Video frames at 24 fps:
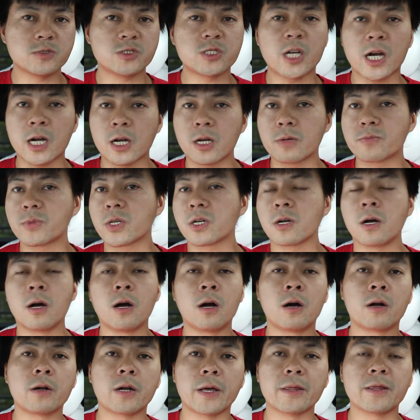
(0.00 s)
jack up the
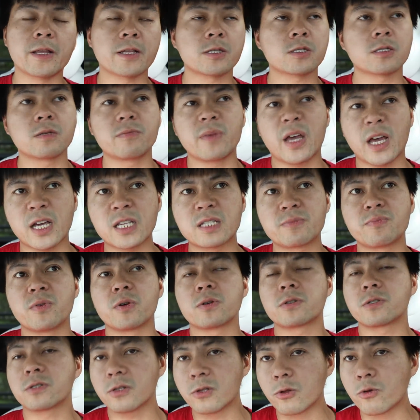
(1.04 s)
car and let some
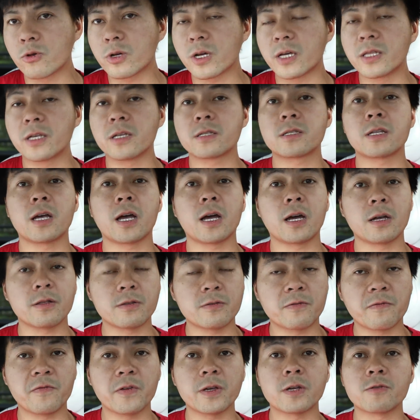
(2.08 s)
expert look at it
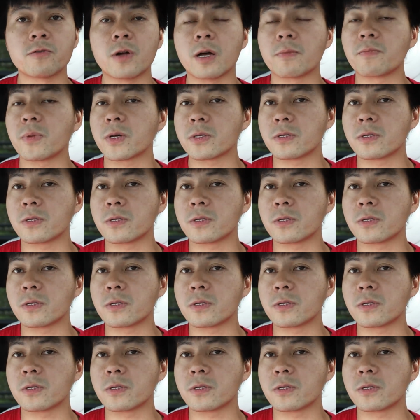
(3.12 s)
and figure out,